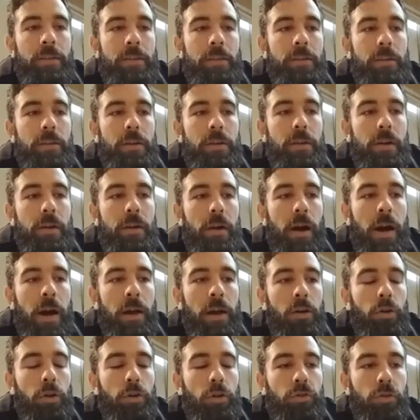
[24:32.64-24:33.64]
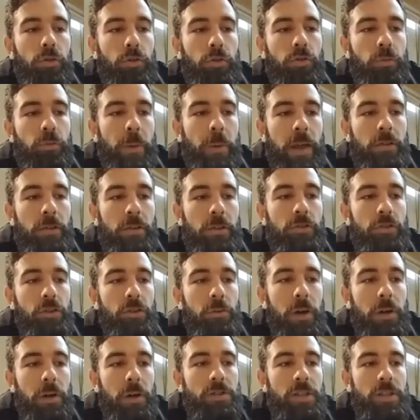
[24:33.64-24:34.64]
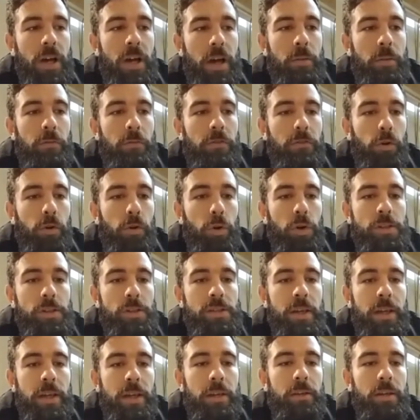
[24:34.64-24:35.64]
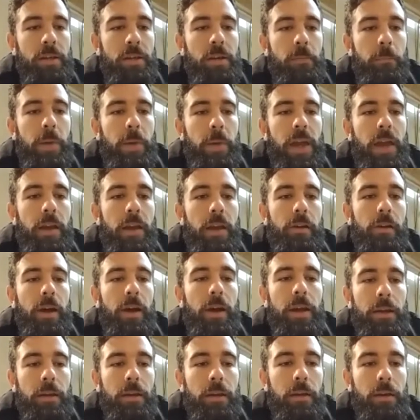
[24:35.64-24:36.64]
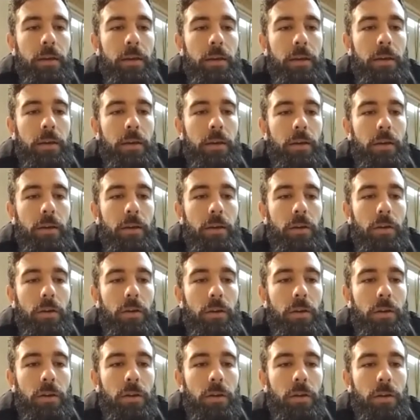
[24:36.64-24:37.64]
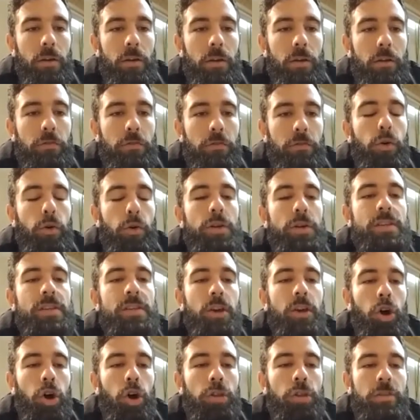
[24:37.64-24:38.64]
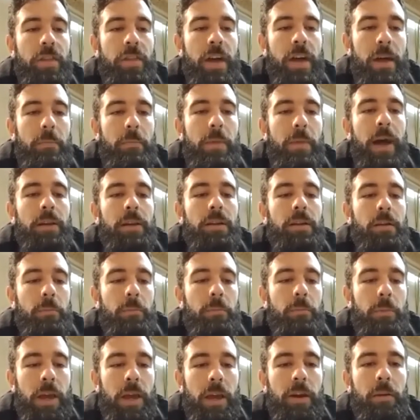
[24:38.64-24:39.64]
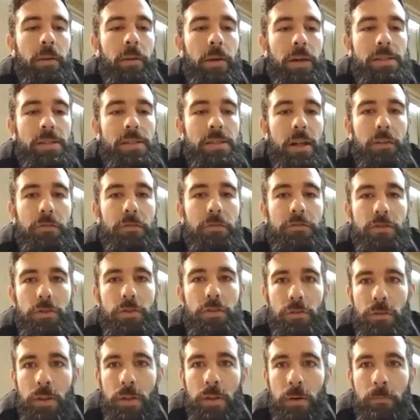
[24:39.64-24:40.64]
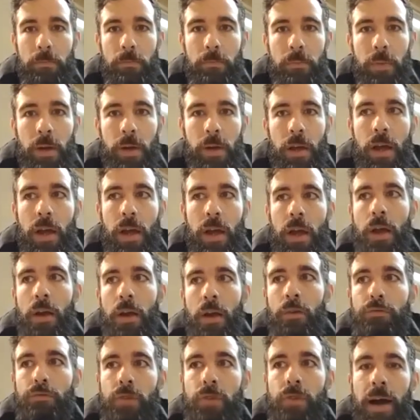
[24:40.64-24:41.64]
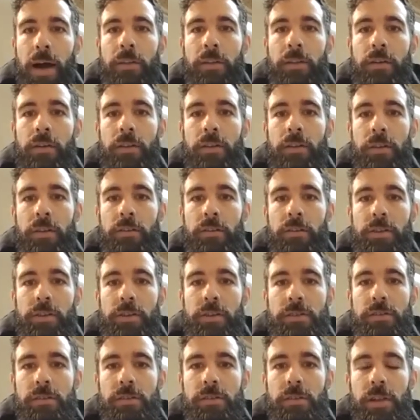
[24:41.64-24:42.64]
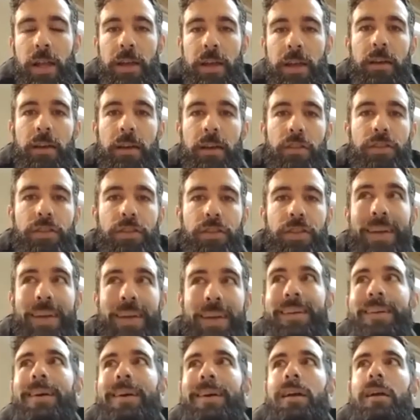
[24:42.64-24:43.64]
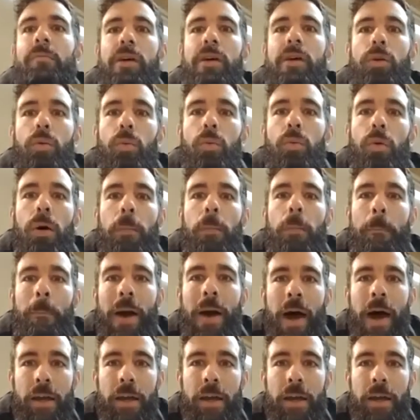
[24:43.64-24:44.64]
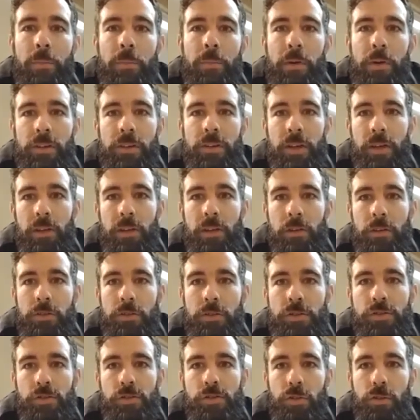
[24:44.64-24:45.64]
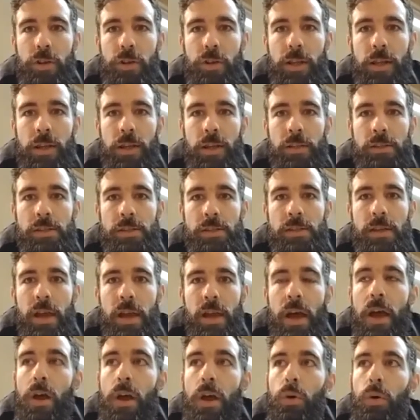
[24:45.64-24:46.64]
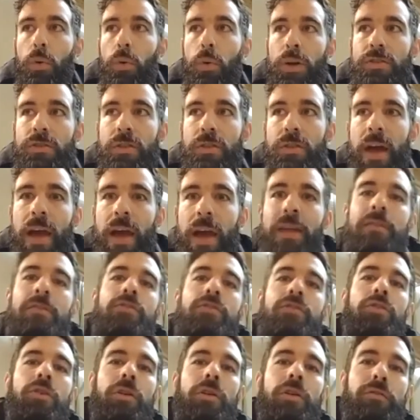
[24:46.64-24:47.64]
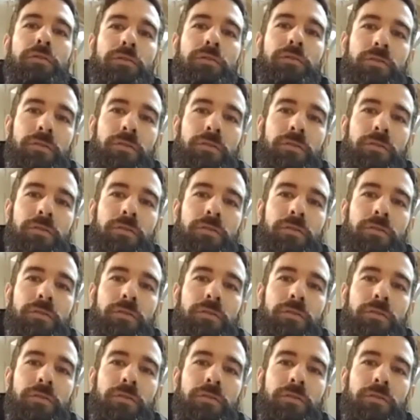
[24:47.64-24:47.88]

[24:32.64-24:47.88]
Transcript: mm. I also spent too much time focusing and comparing, focusing on them and comparing myself to them mm. rather than just like thinking about what my particular story is, which then sort of